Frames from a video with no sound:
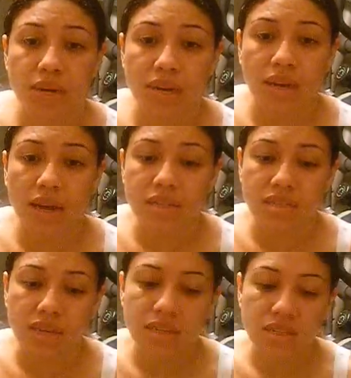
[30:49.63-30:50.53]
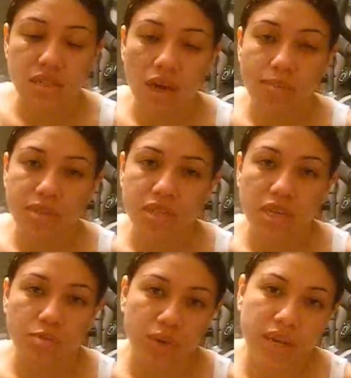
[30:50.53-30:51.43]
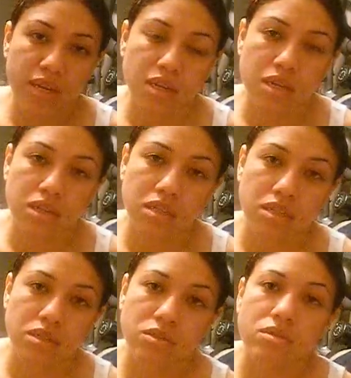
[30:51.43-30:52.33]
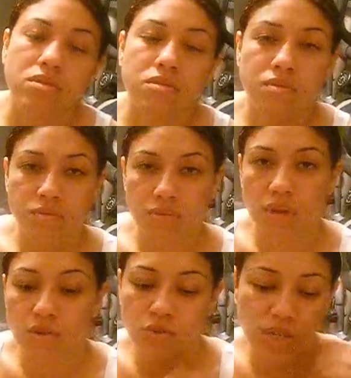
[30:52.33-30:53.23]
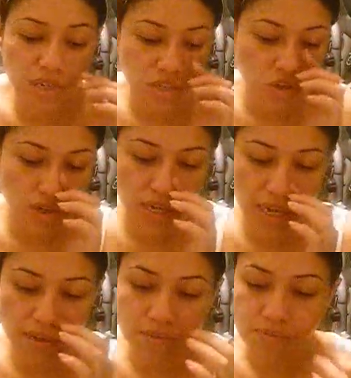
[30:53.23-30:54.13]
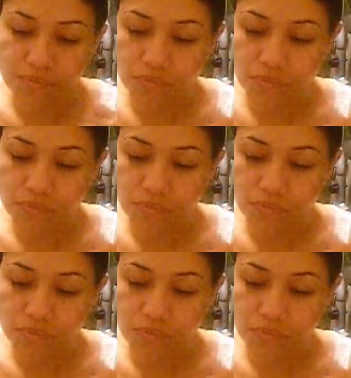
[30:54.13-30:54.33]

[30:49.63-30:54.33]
but I decided to stop and take a break until I was ready to start again.